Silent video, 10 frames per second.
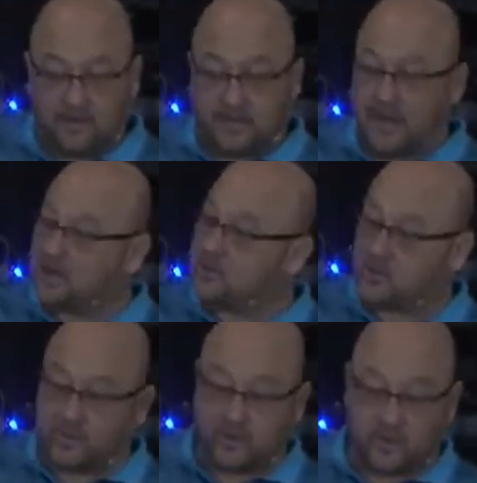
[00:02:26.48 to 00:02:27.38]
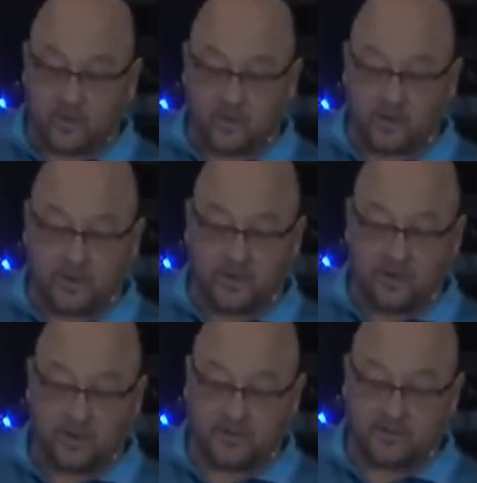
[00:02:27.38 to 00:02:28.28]
And the angel of the Lord
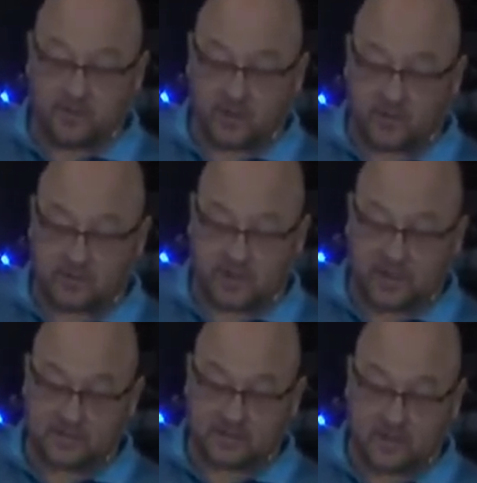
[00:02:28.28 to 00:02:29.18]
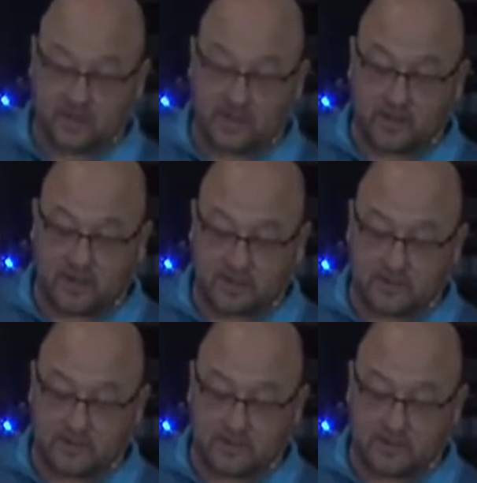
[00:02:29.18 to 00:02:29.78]
of the church of Laodiceans,